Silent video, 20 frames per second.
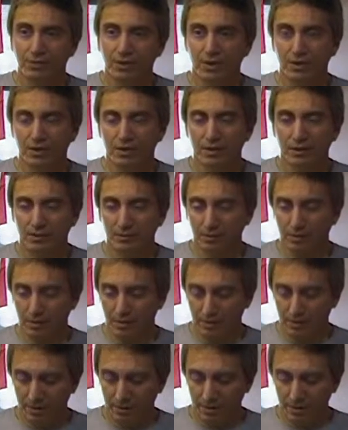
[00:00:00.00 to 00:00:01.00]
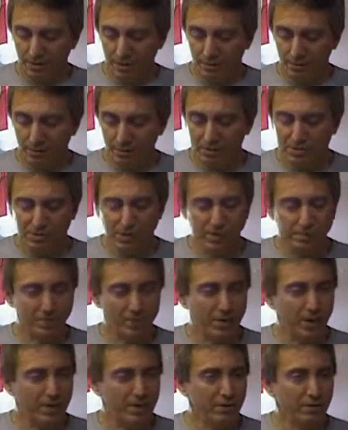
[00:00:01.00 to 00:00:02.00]
Yeah. You know? uh, yeah. What's
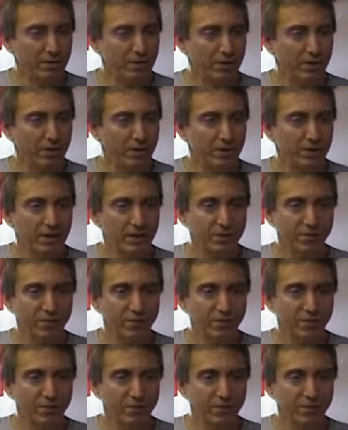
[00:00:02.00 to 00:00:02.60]
that banner I read?